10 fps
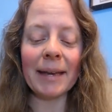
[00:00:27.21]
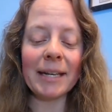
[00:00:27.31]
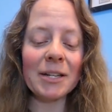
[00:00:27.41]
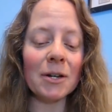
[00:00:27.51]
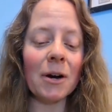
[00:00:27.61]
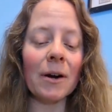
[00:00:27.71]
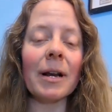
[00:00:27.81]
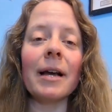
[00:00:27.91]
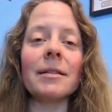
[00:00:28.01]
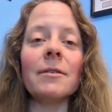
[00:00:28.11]
And each card
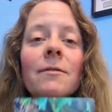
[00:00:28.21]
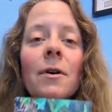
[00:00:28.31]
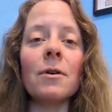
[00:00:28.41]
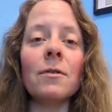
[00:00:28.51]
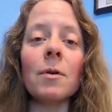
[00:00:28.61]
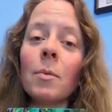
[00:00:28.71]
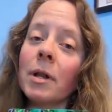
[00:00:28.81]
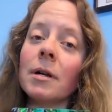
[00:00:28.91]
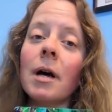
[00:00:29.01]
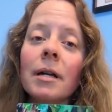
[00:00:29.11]
has a photo from one
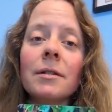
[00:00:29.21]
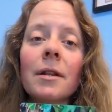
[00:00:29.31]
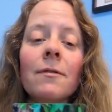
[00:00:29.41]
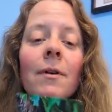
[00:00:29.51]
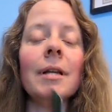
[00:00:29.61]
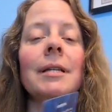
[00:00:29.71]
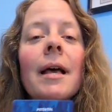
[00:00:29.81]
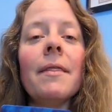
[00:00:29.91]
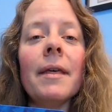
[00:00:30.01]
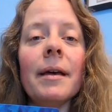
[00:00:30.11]
of the continents on the front
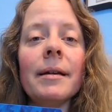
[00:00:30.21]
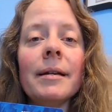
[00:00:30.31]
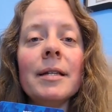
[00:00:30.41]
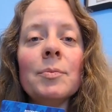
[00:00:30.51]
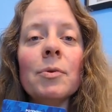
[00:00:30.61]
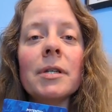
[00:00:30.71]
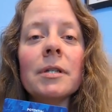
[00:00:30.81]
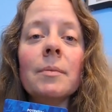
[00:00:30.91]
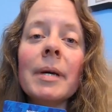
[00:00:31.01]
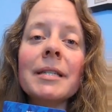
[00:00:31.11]
and then an
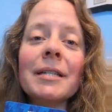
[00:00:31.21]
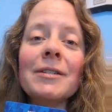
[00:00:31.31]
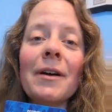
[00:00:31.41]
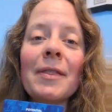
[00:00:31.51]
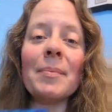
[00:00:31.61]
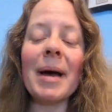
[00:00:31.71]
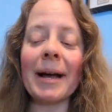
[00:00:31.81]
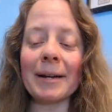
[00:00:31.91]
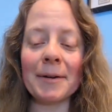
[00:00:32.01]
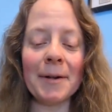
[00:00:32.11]
inspirational message on the
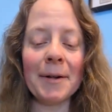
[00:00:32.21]
back.